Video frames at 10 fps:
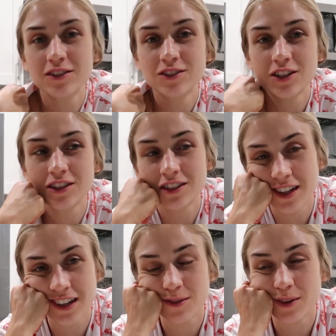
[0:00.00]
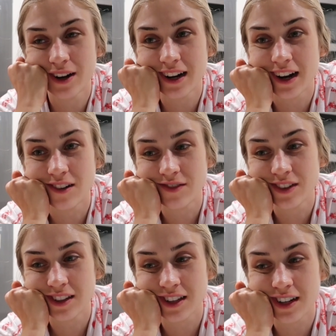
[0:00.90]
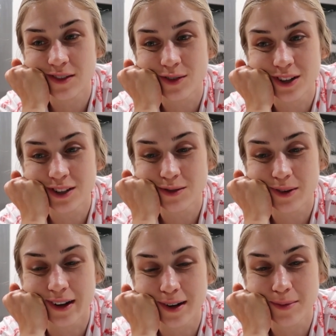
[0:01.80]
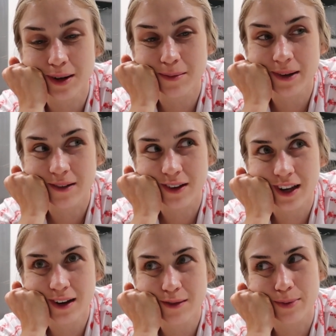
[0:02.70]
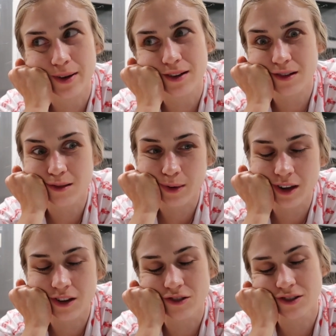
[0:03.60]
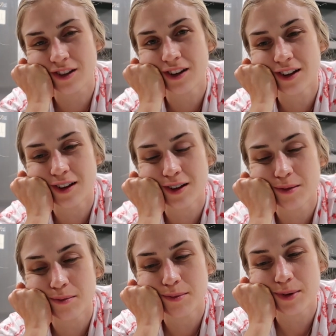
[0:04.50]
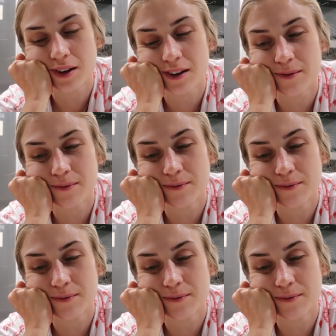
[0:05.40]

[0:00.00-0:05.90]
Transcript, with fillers: for church and I can wear an outfit that I wanted to wear, but I'm like, well, I can't wear pants on the beach. But